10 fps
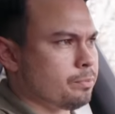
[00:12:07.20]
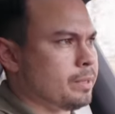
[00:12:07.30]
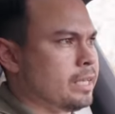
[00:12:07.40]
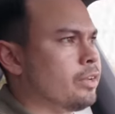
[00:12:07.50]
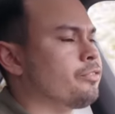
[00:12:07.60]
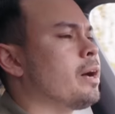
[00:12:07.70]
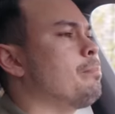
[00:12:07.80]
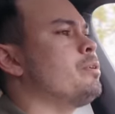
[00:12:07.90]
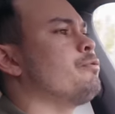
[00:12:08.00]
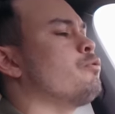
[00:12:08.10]
speed. It's
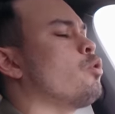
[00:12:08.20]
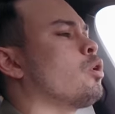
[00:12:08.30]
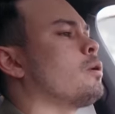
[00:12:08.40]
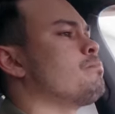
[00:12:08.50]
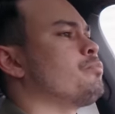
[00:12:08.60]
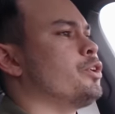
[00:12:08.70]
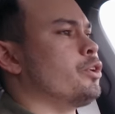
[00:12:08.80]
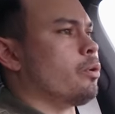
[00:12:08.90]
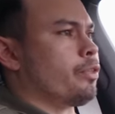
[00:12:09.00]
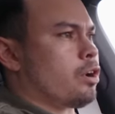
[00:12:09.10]
not before, you
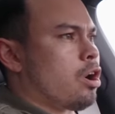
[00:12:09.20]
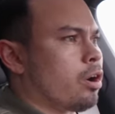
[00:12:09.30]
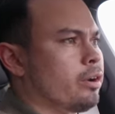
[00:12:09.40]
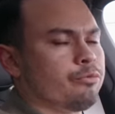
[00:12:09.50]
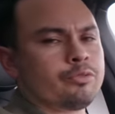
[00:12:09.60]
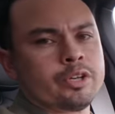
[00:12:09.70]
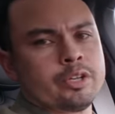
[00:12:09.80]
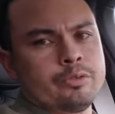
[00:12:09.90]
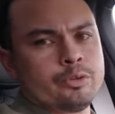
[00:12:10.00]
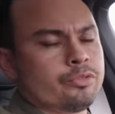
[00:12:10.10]
know, the car in front
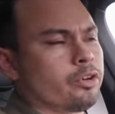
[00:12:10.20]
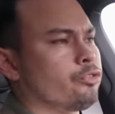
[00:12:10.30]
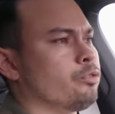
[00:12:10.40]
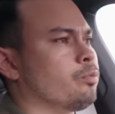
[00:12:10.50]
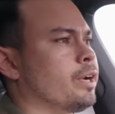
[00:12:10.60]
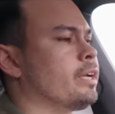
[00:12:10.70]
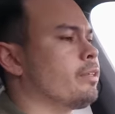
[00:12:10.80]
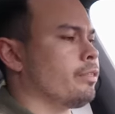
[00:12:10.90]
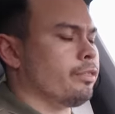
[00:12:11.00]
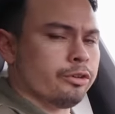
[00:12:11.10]
of you starts to brake,
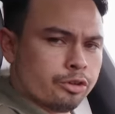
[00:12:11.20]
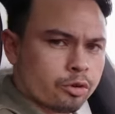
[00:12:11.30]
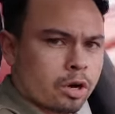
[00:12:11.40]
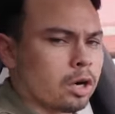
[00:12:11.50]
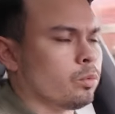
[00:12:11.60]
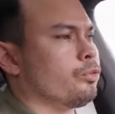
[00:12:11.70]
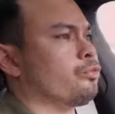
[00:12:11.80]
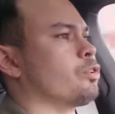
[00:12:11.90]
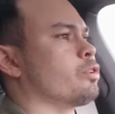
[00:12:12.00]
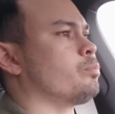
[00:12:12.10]
your car will
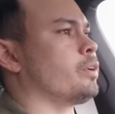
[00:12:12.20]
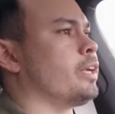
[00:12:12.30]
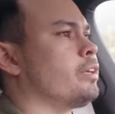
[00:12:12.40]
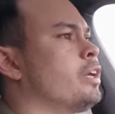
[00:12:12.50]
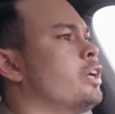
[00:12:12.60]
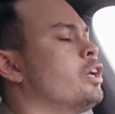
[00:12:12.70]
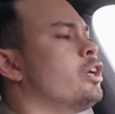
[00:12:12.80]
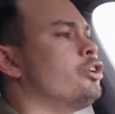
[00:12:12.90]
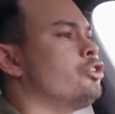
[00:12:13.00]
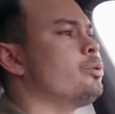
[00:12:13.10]
start to brake.
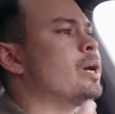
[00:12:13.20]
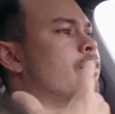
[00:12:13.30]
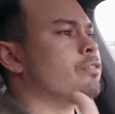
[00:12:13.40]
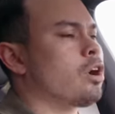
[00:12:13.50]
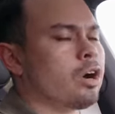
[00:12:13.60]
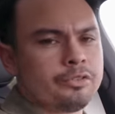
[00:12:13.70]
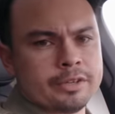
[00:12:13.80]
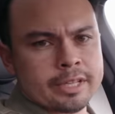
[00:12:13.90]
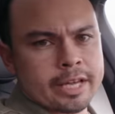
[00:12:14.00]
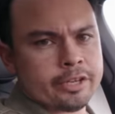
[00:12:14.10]
You do have cars
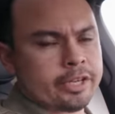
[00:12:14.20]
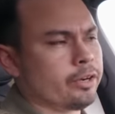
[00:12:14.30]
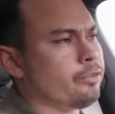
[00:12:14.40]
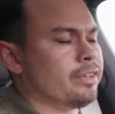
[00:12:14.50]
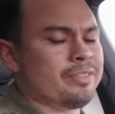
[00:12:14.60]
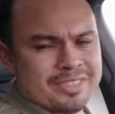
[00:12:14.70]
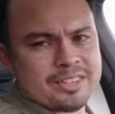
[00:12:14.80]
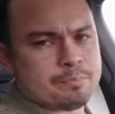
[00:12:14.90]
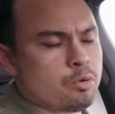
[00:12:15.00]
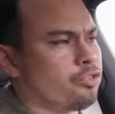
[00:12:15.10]
in later years, and
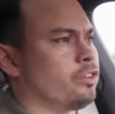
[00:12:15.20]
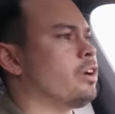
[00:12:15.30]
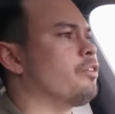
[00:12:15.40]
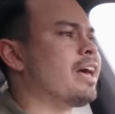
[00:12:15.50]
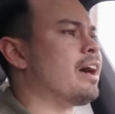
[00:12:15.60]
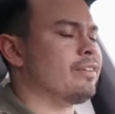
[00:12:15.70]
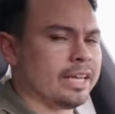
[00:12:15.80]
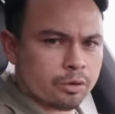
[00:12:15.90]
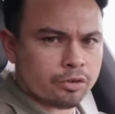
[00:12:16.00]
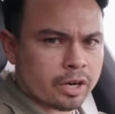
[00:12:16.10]
this Porsche does have
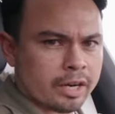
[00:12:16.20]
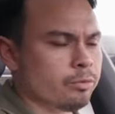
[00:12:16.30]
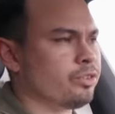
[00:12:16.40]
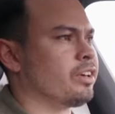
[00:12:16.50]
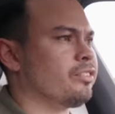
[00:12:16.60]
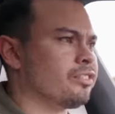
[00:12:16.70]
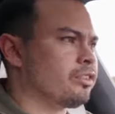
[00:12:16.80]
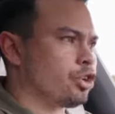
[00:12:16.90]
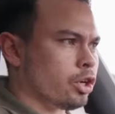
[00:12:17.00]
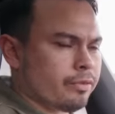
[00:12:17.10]
InnoDrive, which has
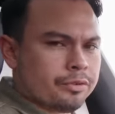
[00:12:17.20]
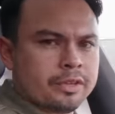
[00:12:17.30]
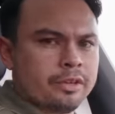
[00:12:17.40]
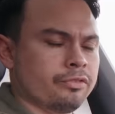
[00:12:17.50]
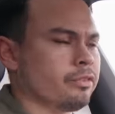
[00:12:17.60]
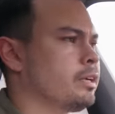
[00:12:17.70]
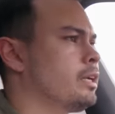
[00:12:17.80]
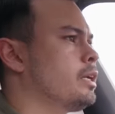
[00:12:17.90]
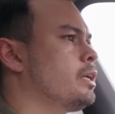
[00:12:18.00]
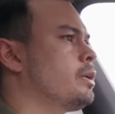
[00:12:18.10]
curve assist,
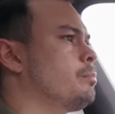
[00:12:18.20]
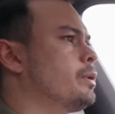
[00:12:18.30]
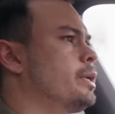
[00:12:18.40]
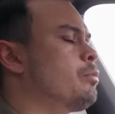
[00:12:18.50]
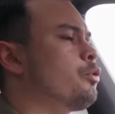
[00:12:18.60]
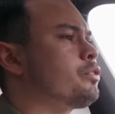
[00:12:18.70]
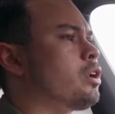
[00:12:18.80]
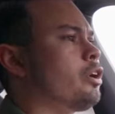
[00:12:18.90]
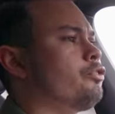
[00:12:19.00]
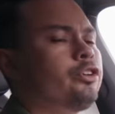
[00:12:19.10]
but in most
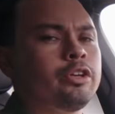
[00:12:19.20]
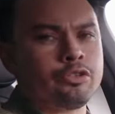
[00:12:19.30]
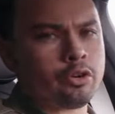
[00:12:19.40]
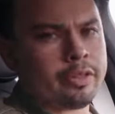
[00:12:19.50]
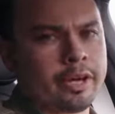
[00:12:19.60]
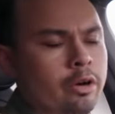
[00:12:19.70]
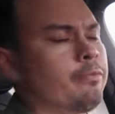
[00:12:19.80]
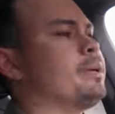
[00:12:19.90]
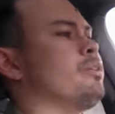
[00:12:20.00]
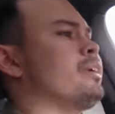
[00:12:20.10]
cars you can turn that
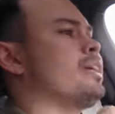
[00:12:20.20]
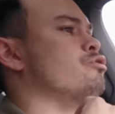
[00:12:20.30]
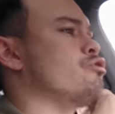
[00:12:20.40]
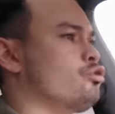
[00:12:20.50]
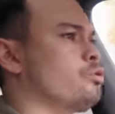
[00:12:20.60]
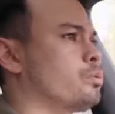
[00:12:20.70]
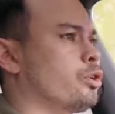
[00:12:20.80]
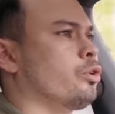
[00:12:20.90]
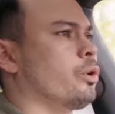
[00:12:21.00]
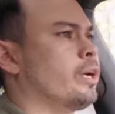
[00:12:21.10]
off because that is super
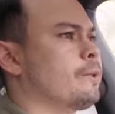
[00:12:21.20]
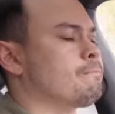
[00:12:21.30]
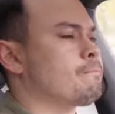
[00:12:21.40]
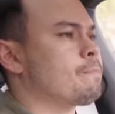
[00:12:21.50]
annoying.